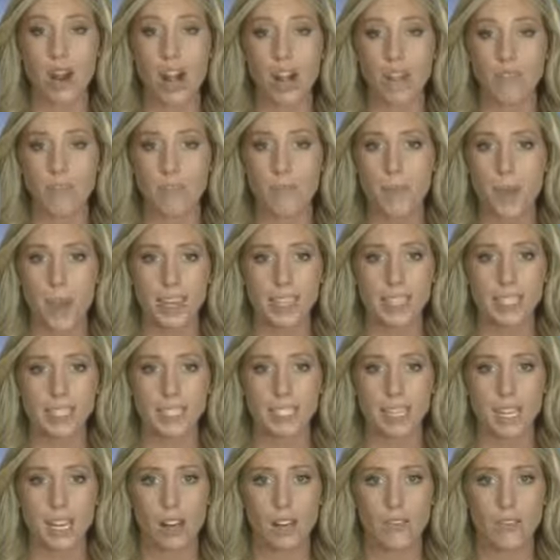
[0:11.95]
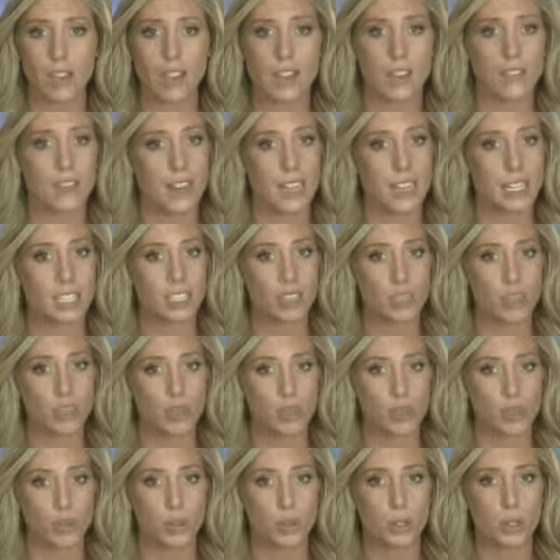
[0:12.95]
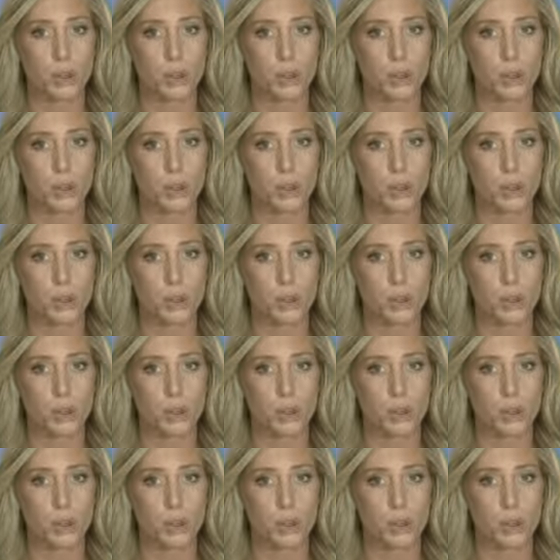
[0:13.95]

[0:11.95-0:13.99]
of the pending sale of the Advanced Control